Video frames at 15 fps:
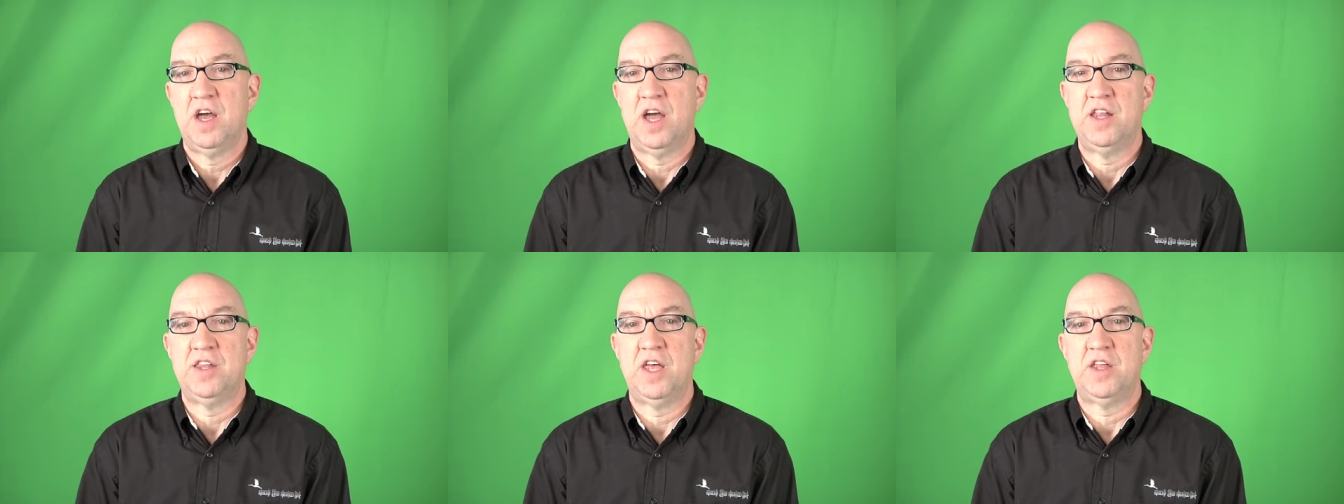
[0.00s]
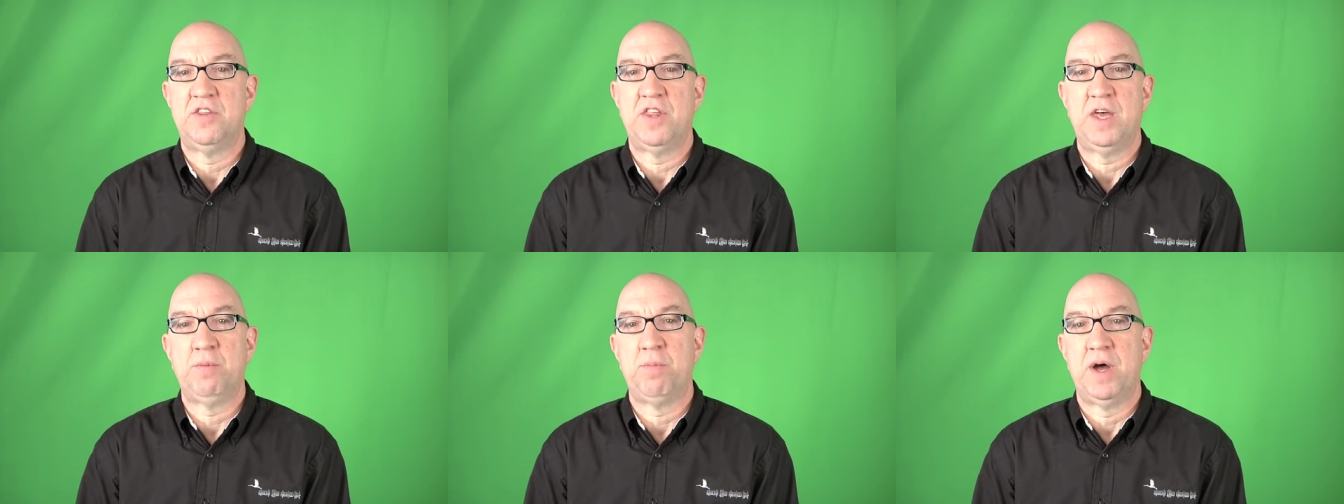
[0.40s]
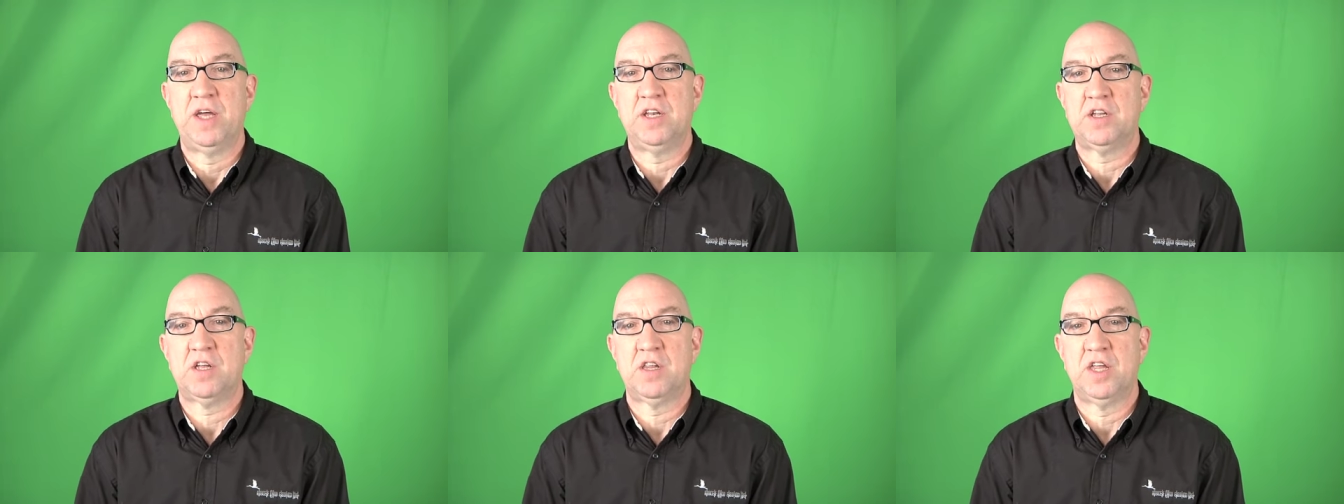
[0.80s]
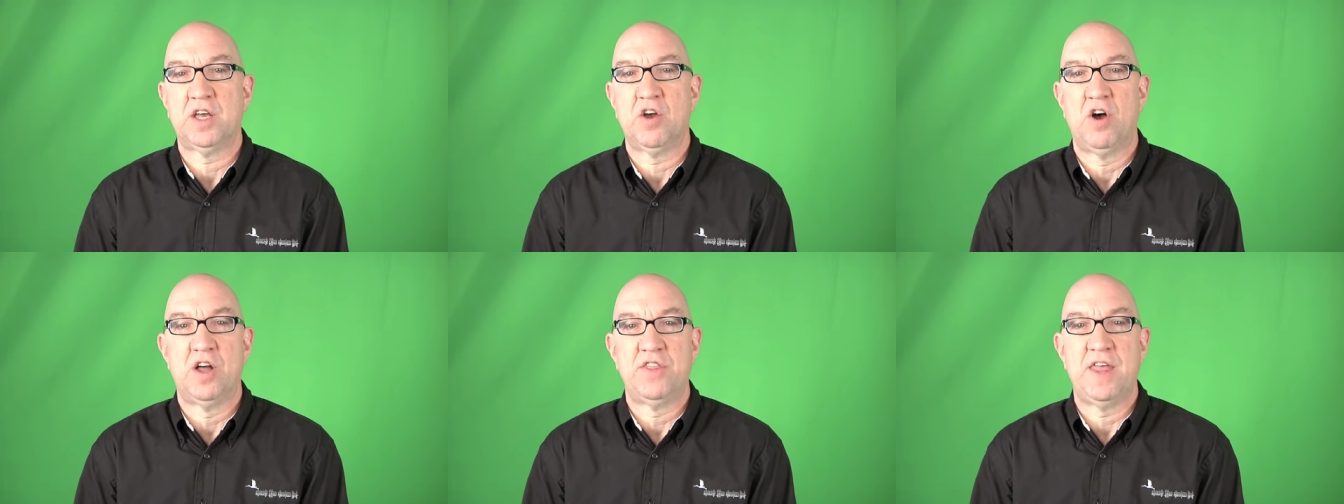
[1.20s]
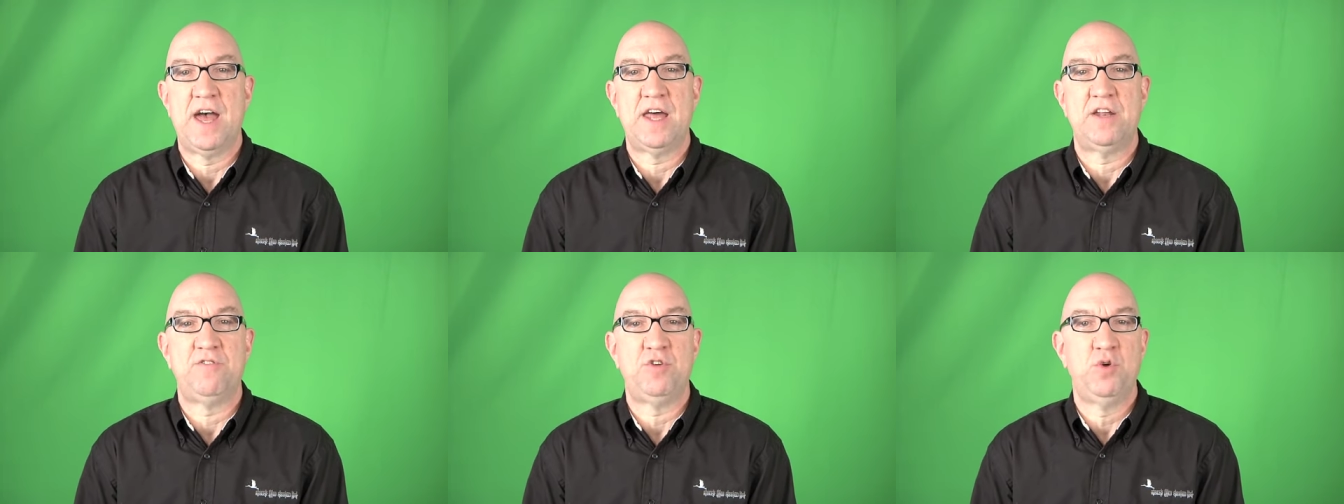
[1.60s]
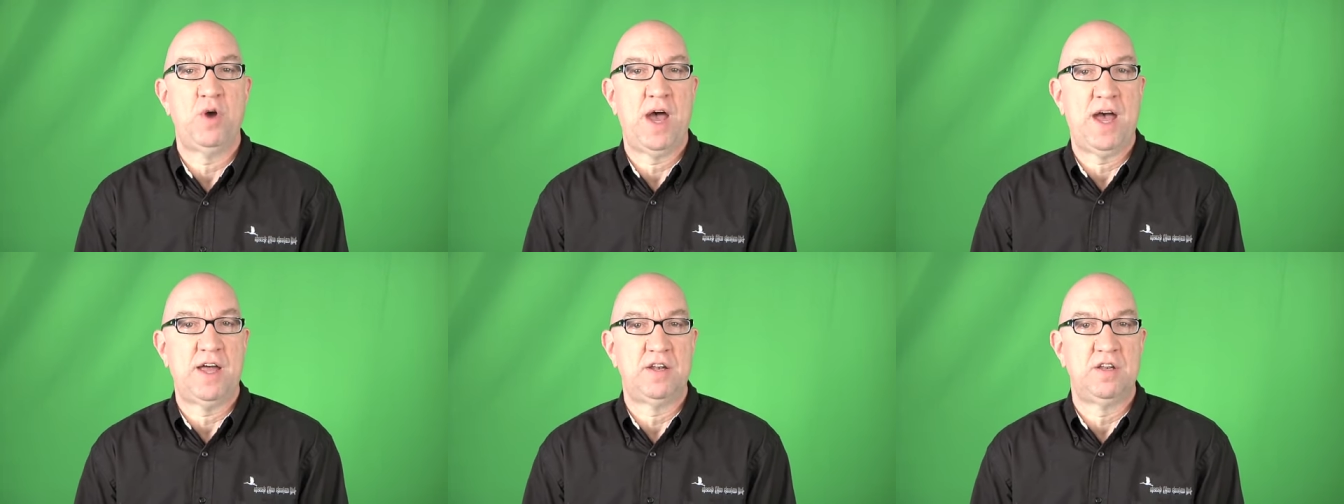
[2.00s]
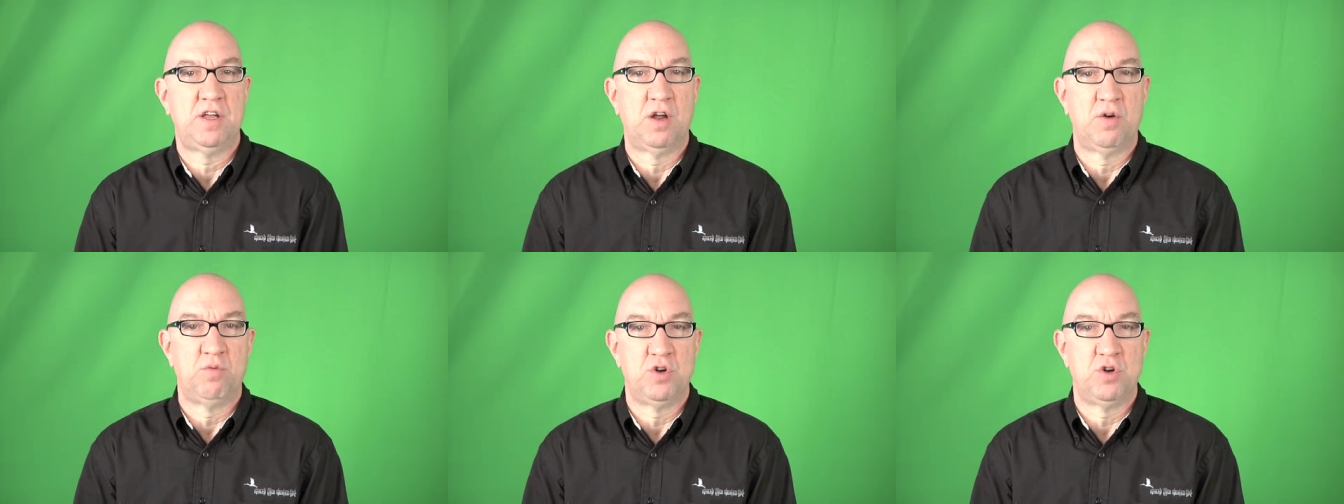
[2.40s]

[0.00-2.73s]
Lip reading: and then they might click on that if you had